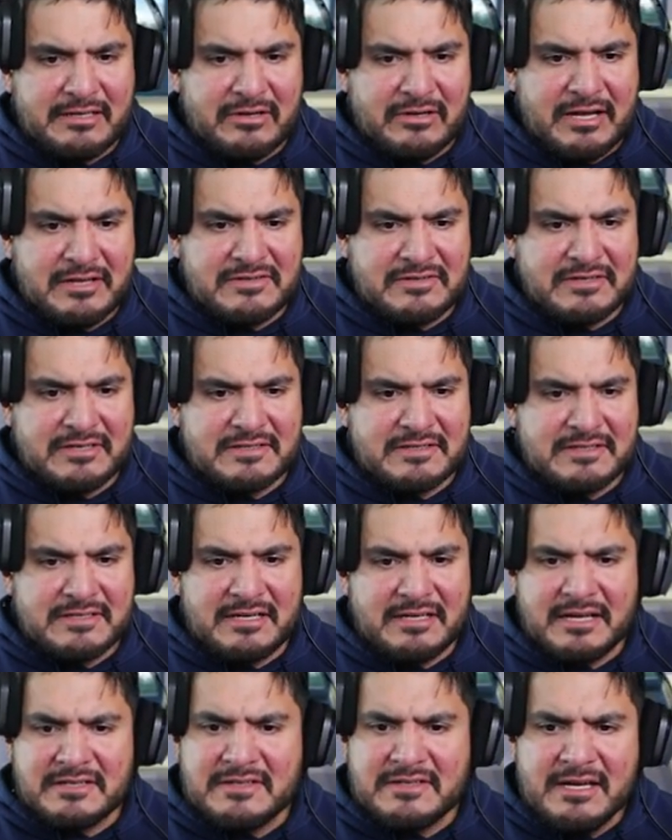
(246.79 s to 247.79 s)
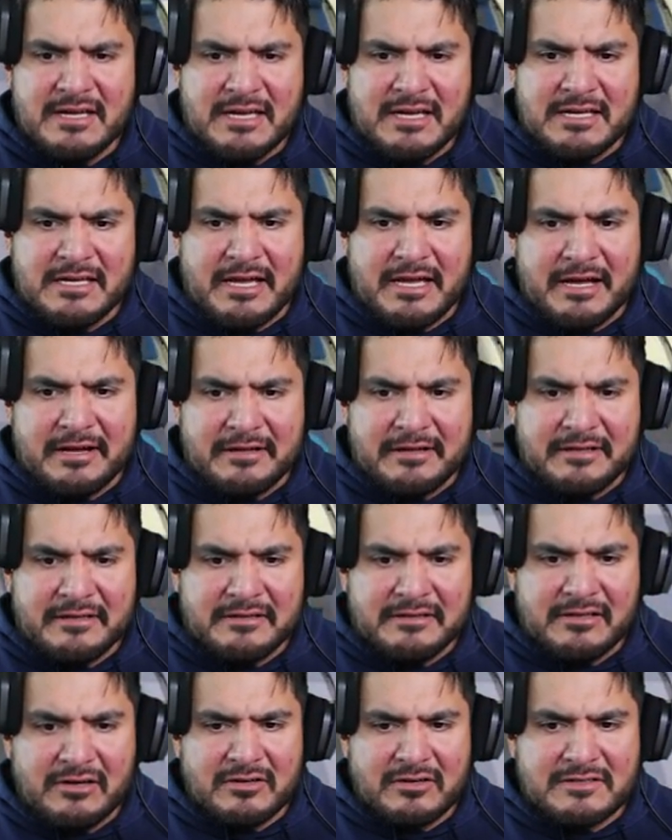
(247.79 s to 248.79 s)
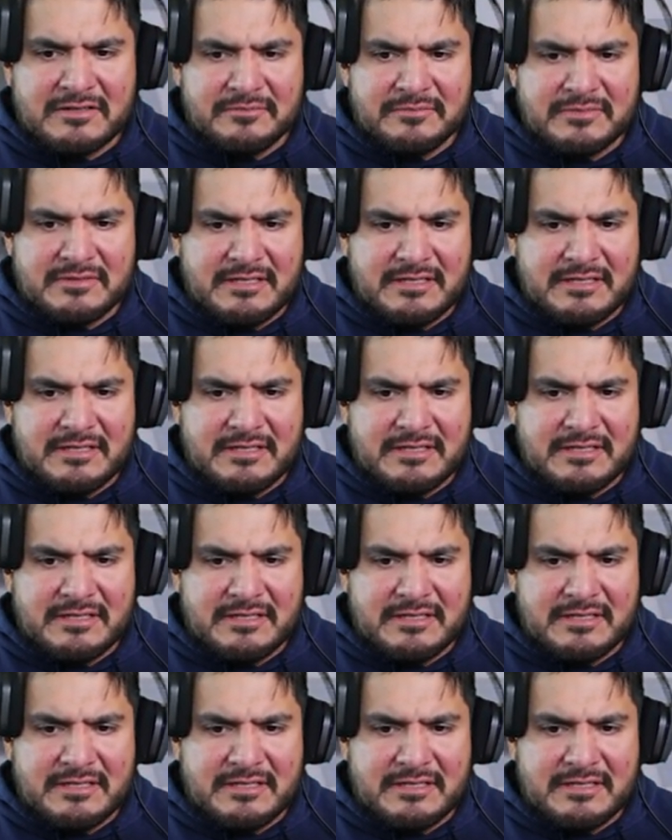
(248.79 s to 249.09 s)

Now, as you can see, guys, yeah, there are some